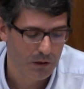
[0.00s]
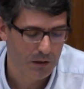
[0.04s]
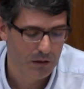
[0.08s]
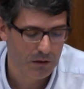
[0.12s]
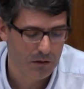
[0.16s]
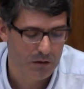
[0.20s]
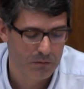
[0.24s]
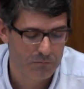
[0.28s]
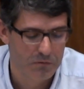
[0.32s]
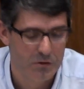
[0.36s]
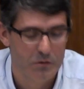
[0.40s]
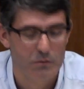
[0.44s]
it
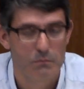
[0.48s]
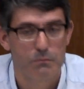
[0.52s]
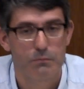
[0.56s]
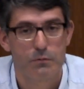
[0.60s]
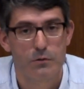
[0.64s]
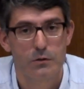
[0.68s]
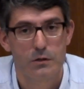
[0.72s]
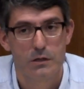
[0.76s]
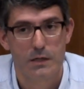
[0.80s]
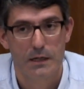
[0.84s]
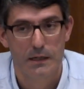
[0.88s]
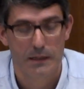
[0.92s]
comes
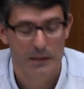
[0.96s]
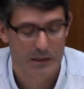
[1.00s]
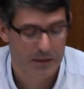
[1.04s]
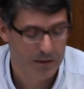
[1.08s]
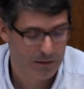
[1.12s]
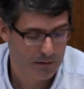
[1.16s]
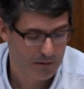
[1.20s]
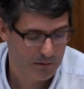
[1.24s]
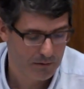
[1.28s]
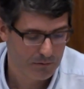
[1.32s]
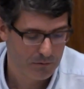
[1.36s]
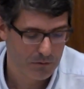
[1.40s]

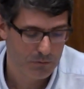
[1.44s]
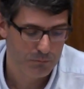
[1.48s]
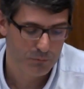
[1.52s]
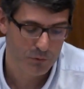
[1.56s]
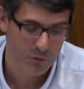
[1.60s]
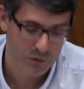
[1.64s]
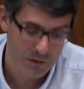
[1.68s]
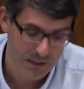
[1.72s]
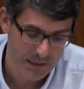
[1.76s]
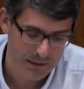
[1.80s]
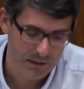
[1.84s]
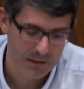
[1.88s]
to
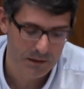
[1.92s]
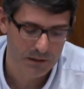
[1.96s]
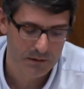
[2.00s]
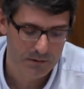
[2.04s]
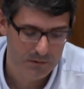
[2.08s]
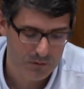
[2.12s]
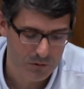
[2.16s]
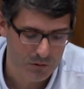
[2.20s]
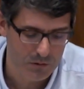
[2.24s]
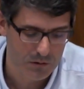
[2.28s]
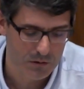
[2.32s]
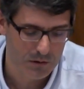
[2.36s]
protecting
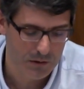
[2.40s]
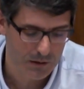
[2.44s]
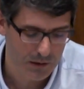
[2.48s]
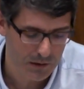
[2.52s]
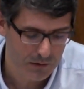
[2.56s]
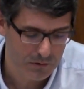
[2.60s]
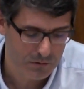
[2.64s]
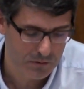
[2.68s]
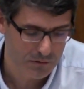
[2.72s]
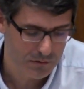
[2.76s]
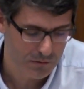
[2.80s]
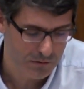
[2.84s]
certain
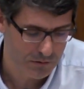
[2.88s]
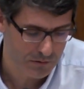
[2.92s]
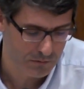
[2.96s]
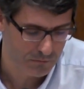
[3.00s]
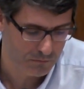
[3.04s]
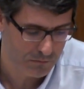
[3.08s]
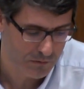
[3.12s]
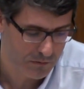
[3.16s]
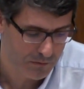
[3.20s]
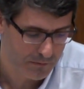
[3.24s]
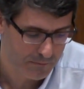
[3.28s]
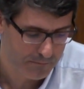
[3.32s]

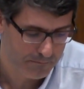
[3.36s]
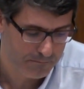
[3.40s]
ecosystems.